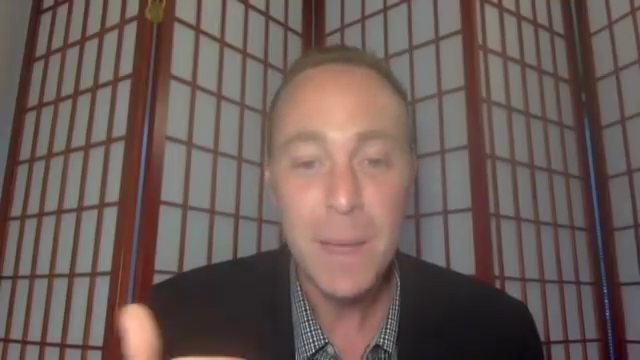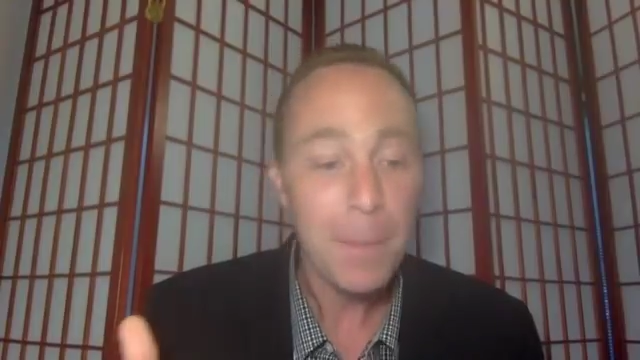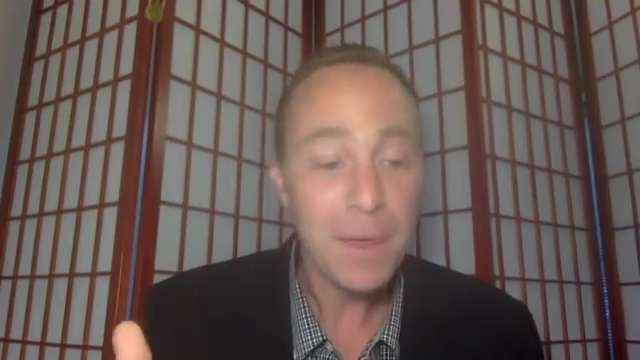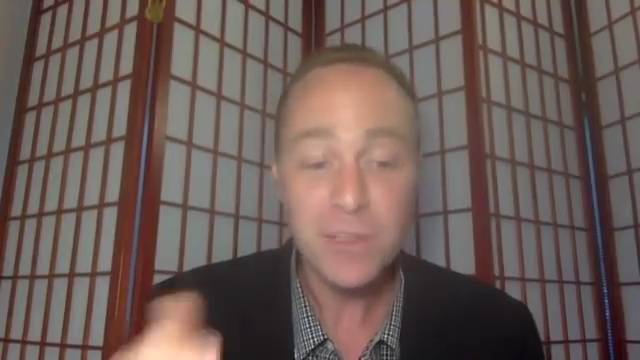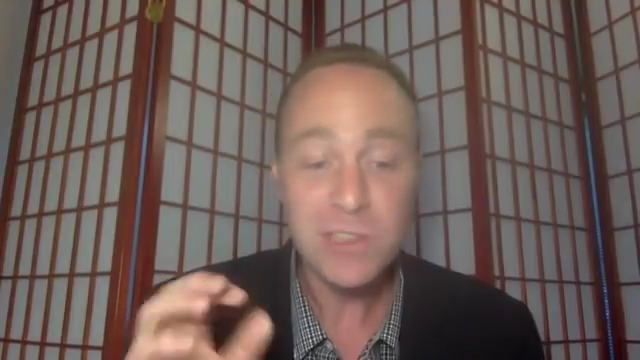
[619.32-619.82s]

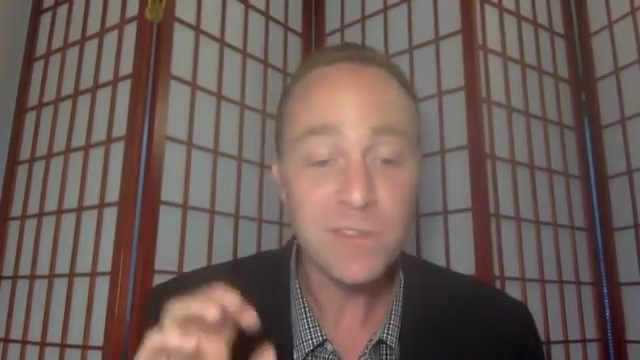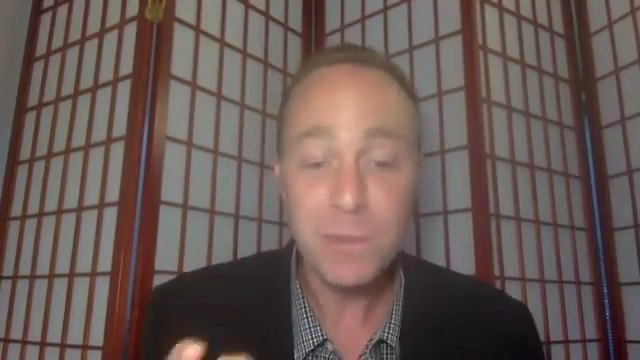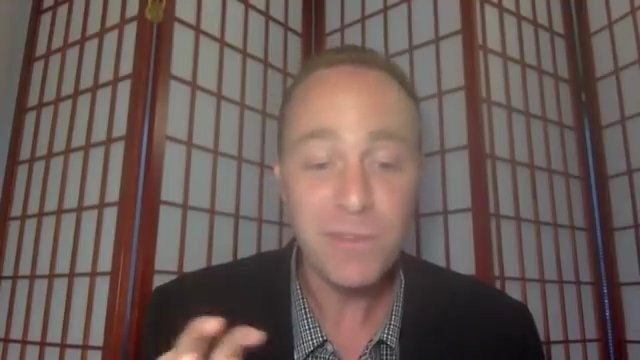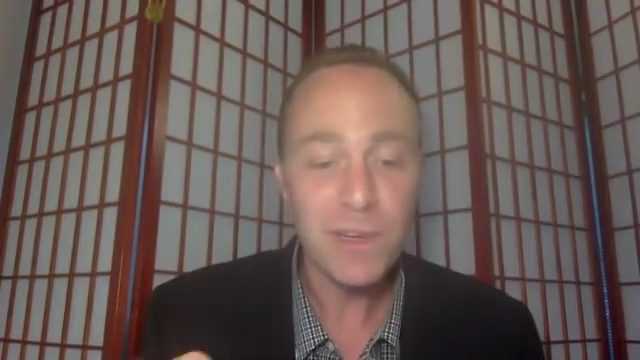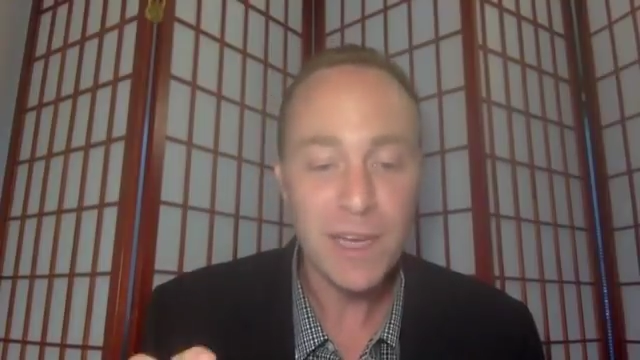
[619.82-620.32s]
But you just
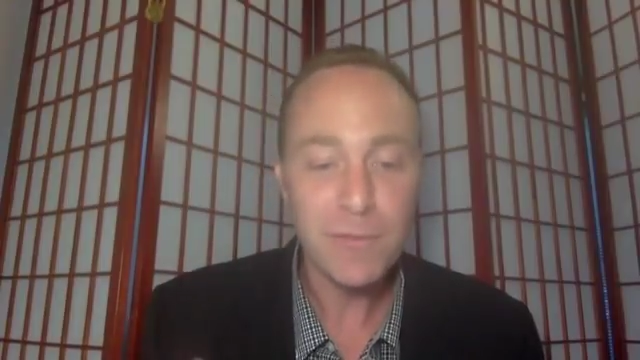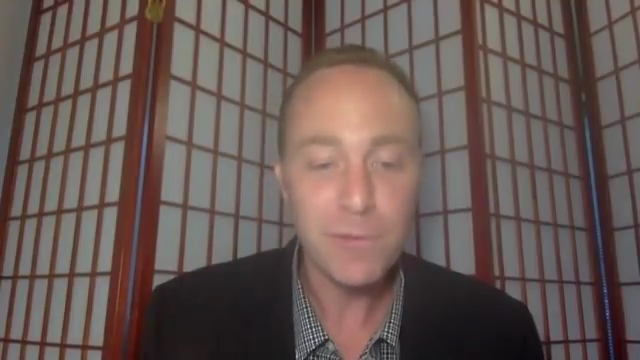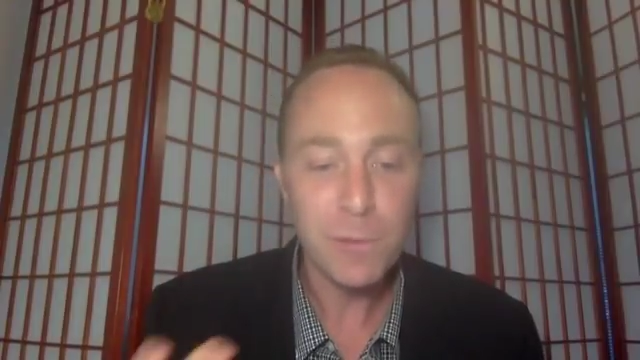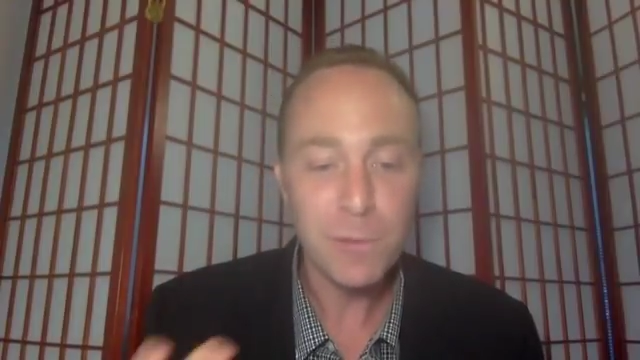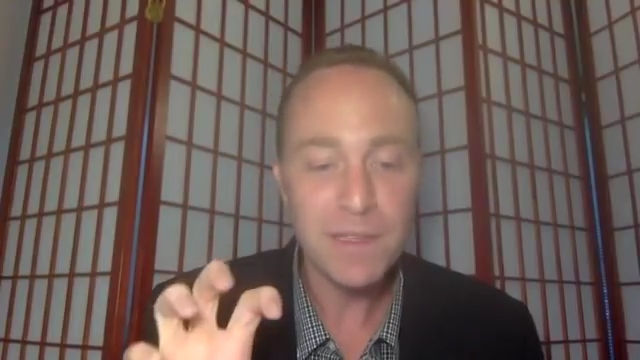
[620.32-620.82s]
be very
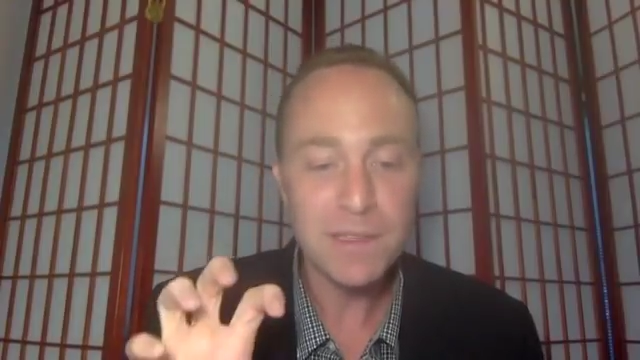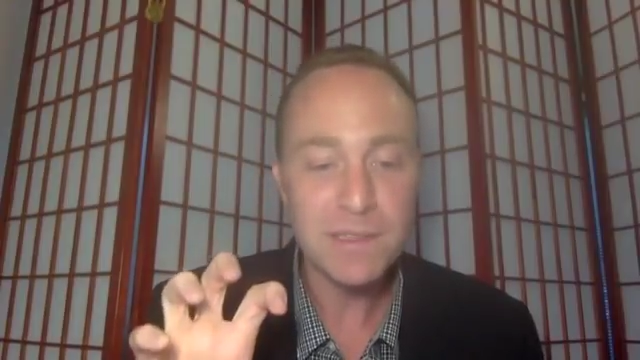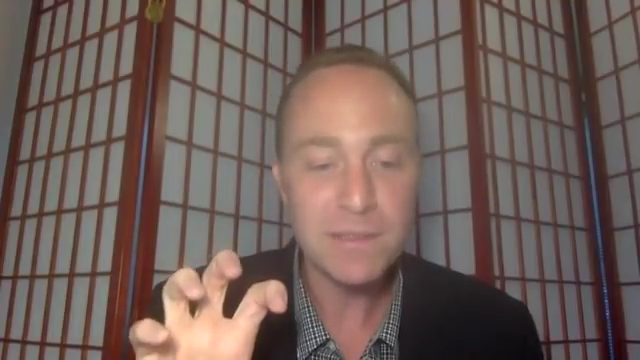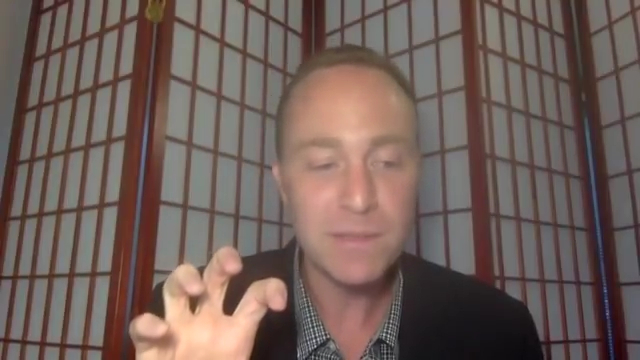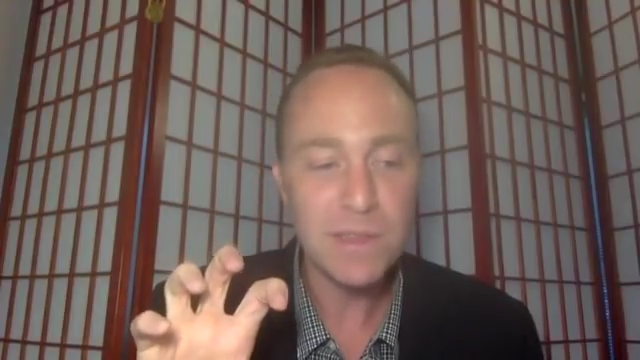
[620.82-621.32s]
careful,
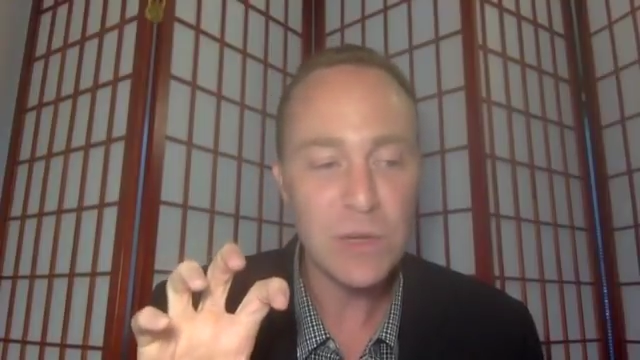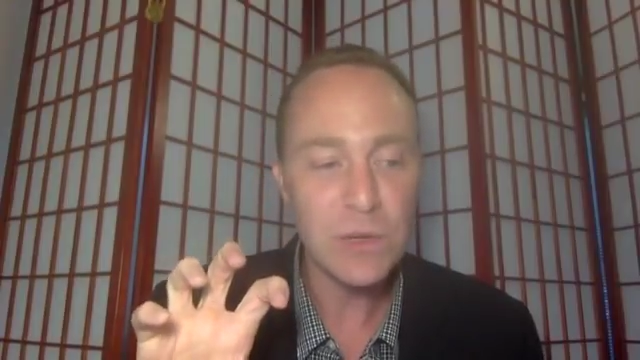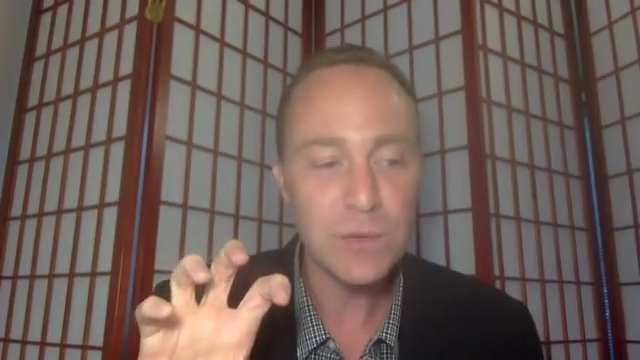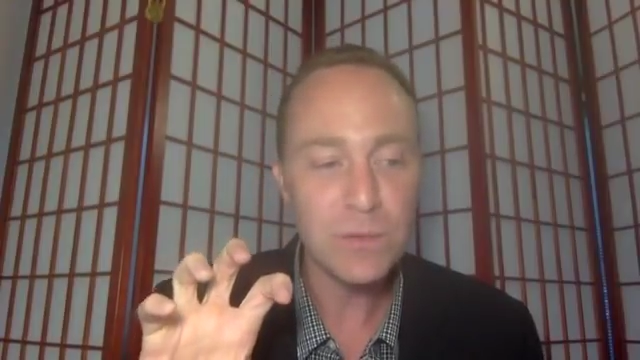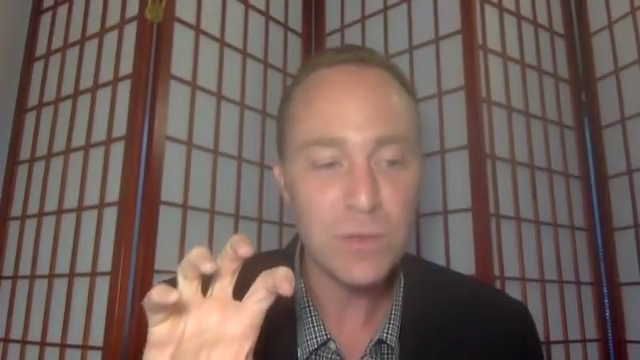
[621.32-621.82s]
because
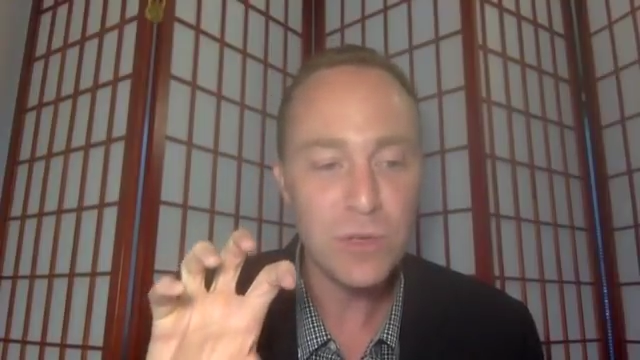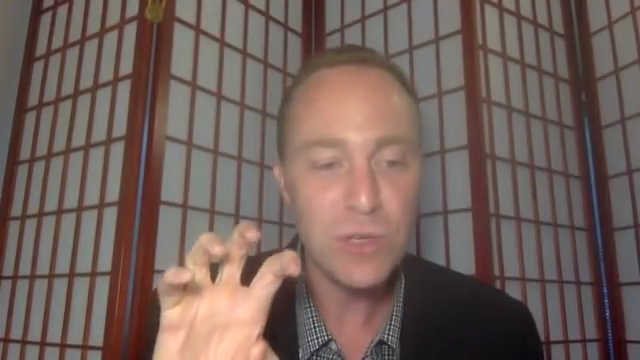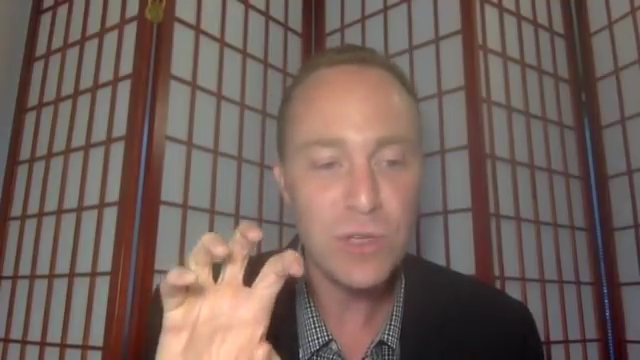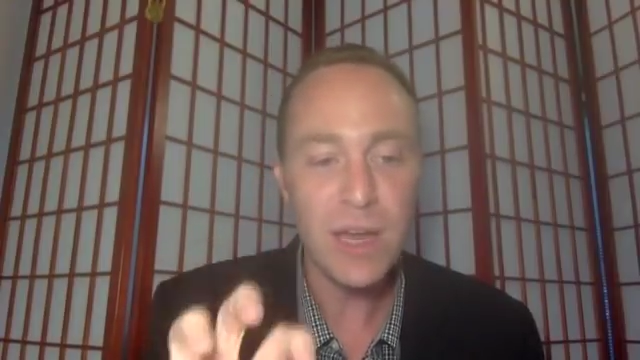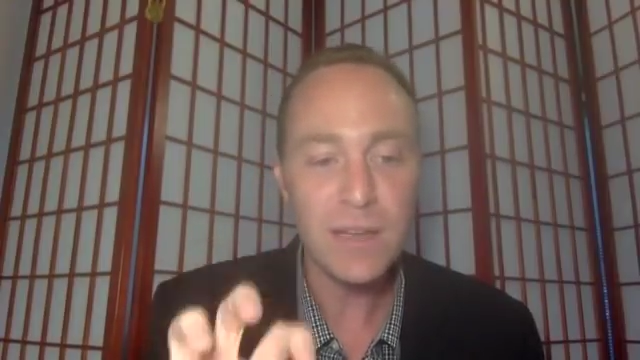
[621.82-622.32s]
they're
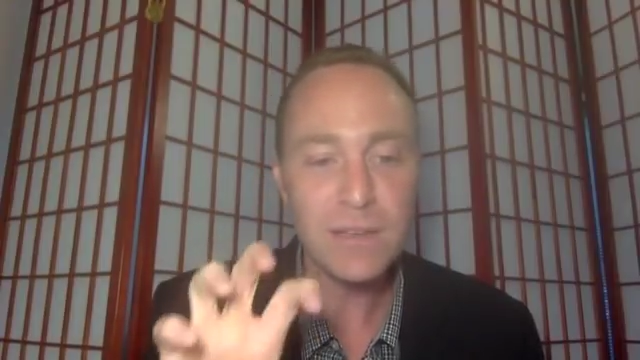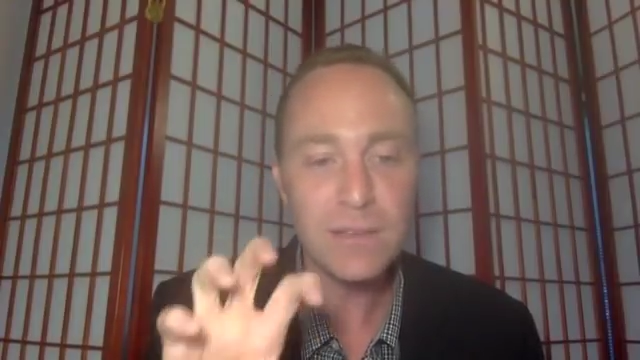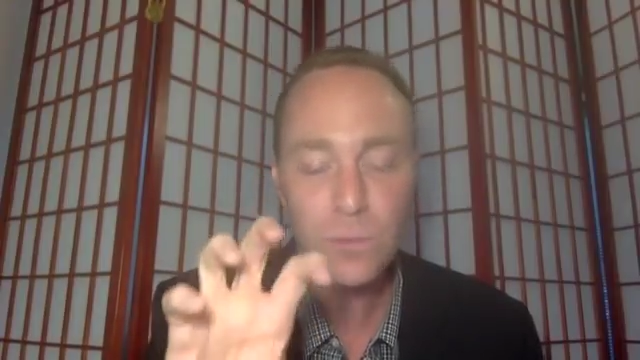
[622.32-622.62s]
not,